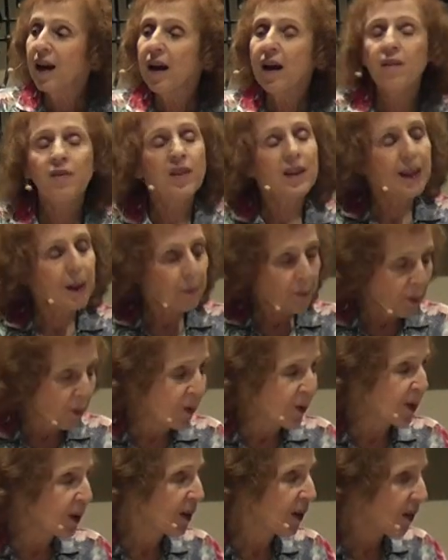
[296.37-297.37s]
of the
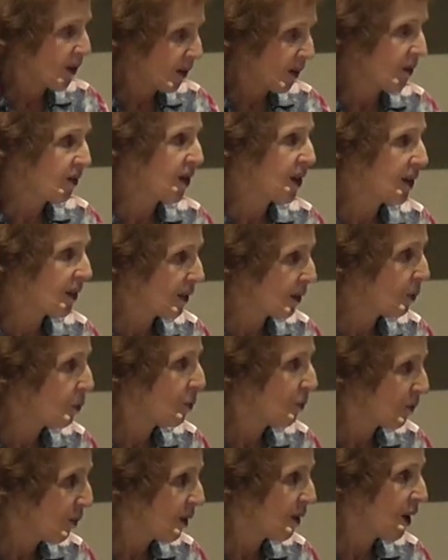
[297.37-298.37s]
importance of
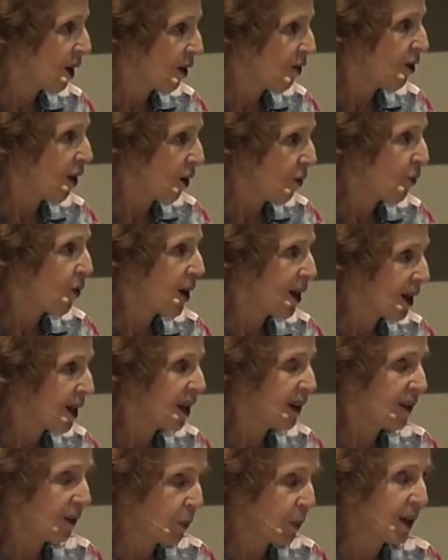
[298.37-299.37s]
this, of, of what
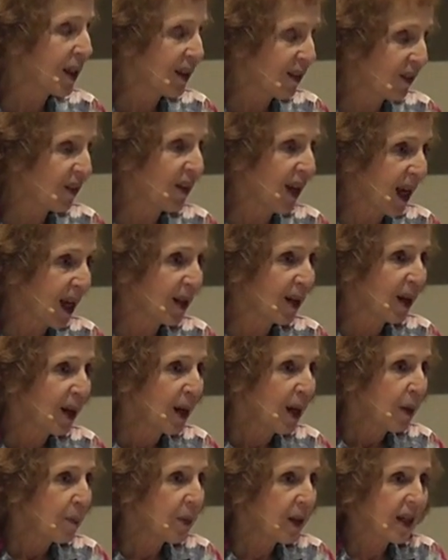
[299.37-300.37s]
is being said,
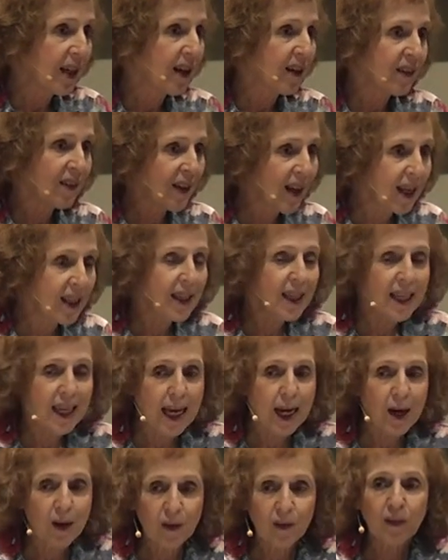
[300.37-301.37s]
because nothing
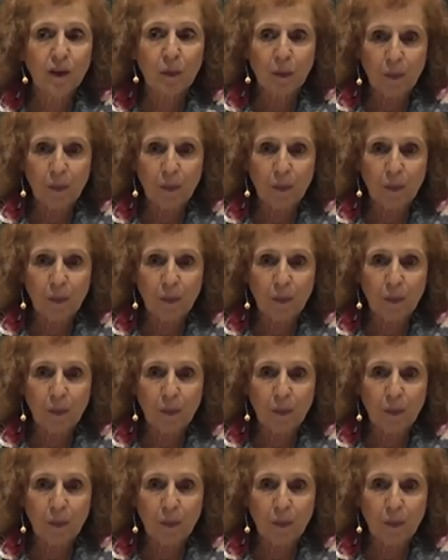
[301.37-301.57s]
else